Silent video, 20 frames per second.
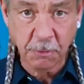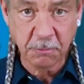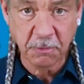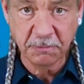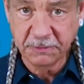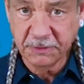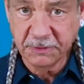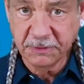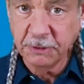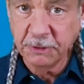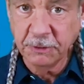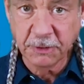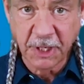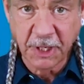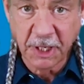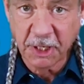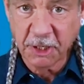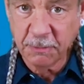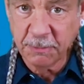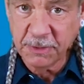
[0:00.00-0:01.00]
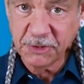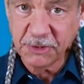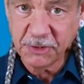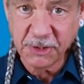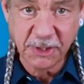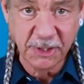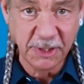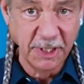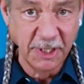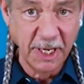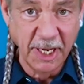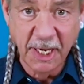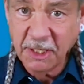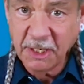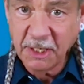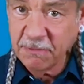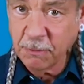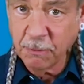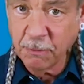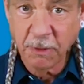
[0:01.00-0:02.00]
of legal cannabis in
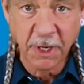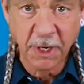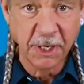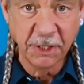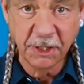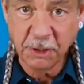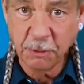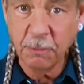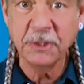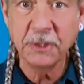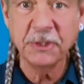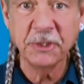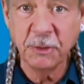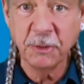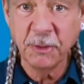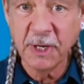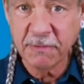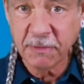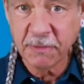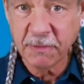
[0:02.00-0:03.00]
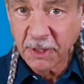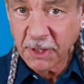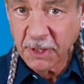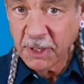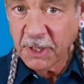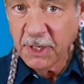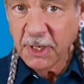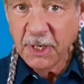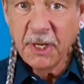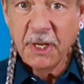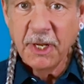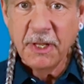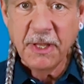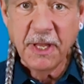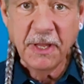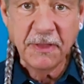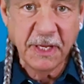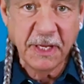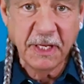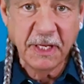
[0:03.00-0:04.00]
any variety whatsoever
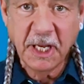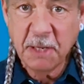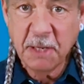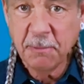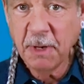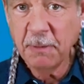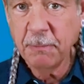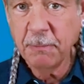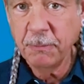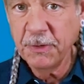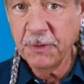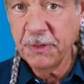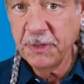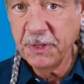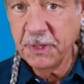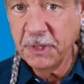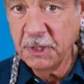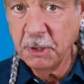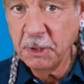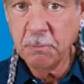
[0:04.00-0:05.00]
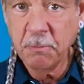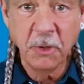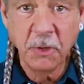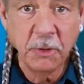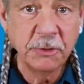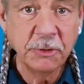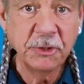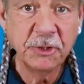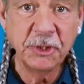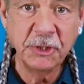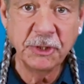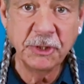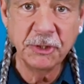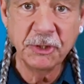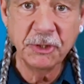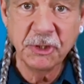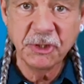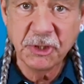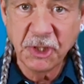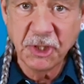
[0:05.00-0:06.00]
that they came up with the most
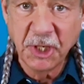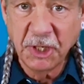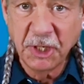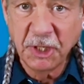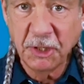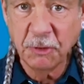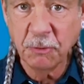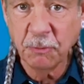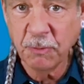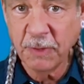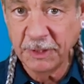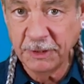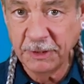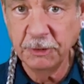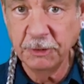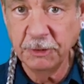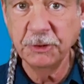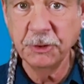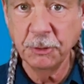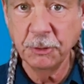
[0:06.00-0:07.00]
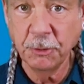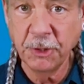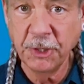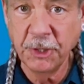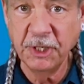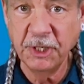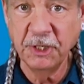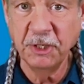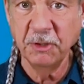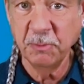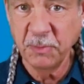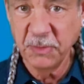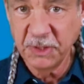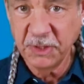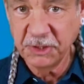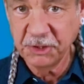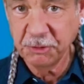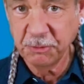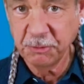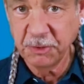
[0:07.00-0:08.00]
insane regulatory and
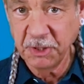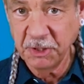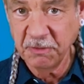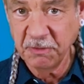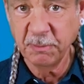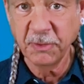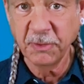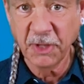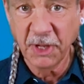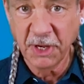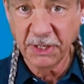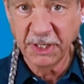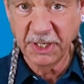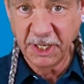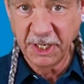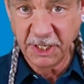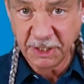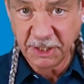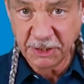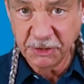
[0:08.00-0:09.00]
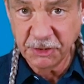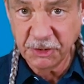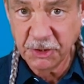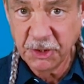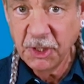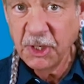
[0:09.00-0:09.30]
administrative blockades.